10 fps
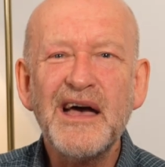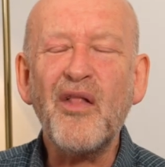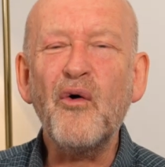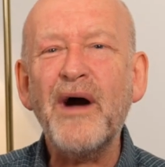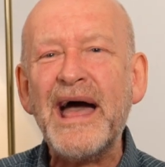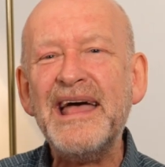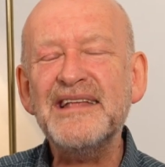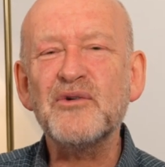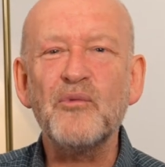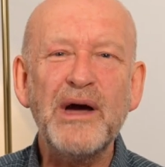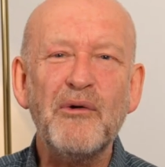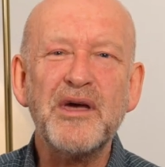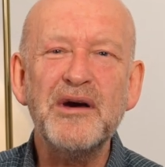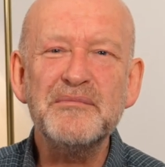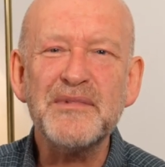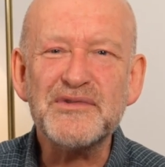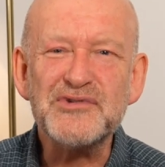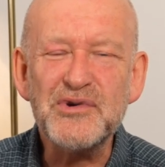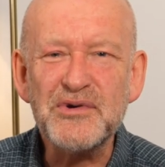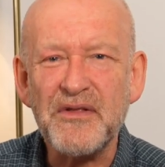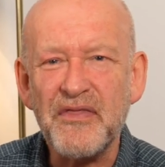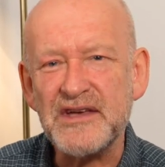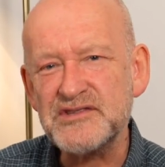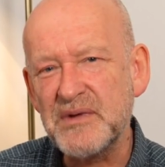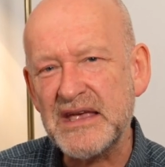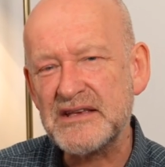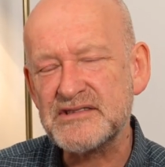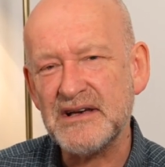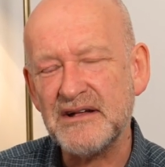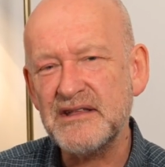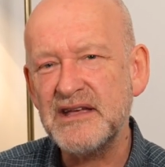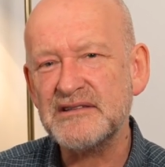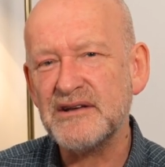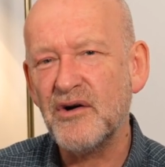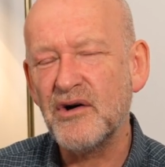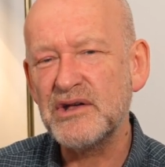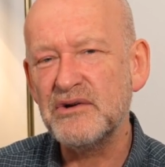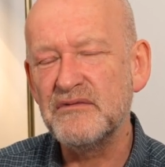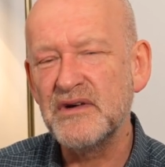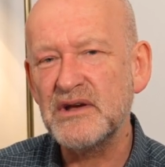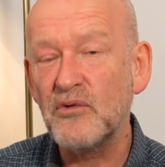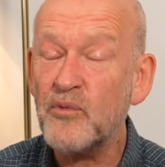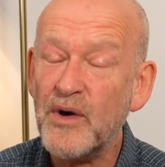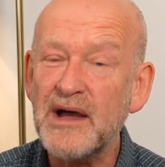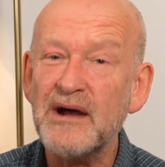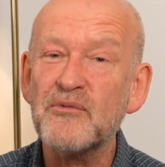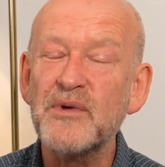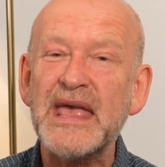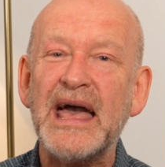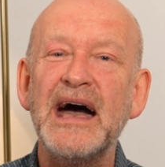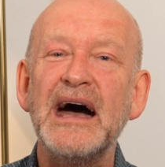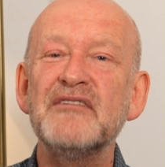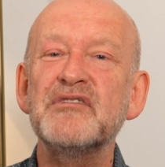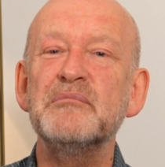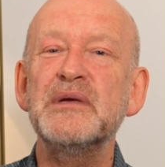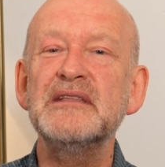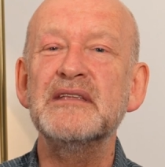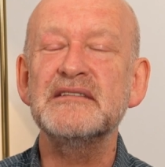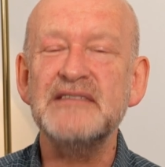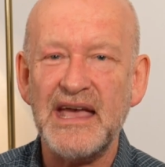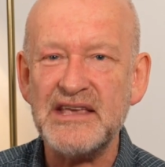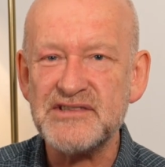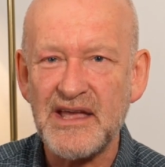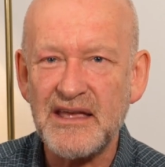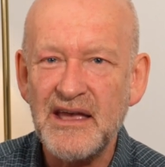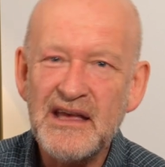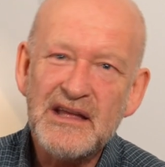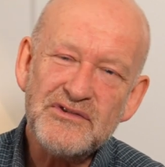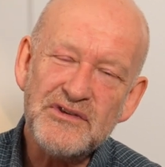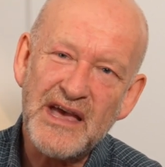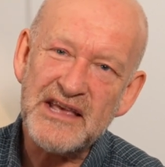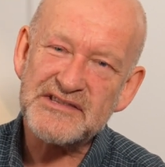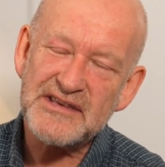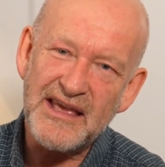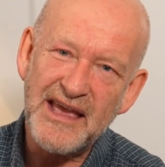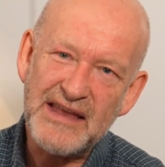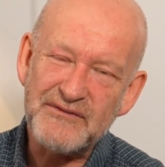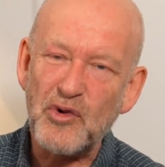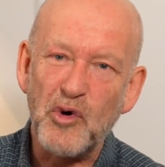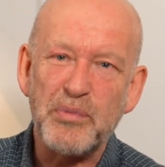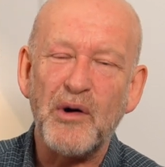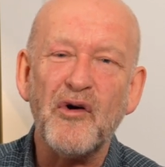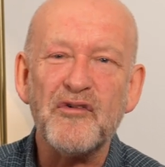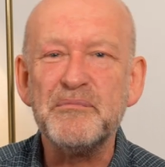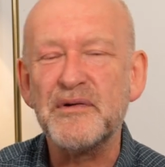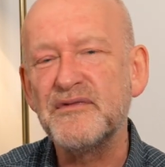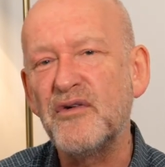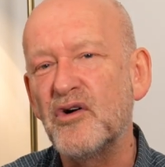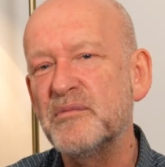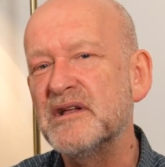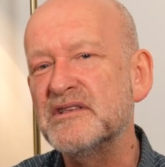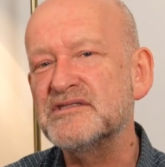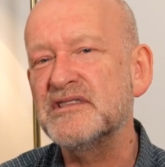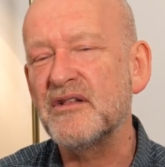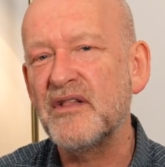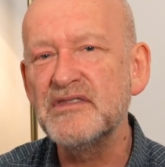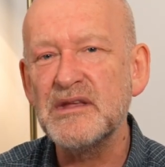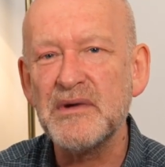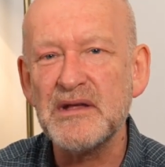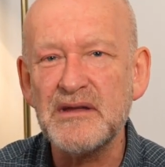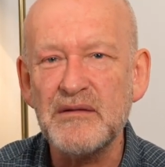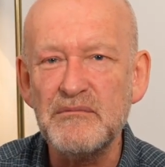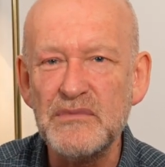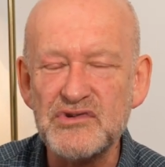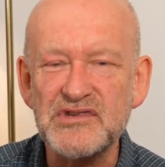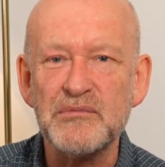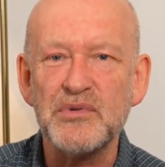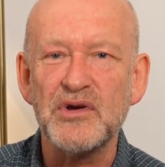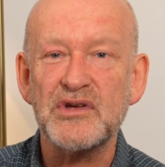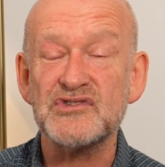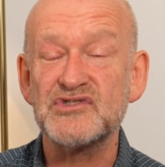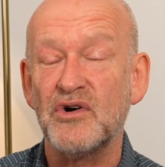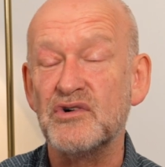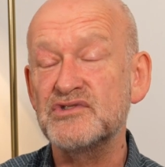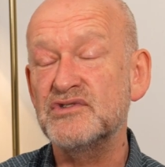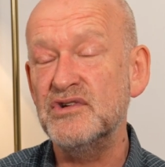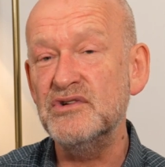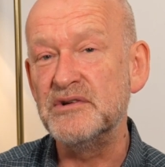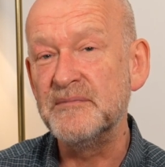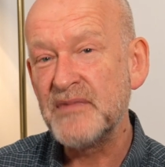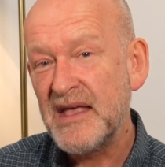Hello and welcome to this week's Elite Audio video, where we have been testing to its envelope of performance the Lindemann Musicbook Source II.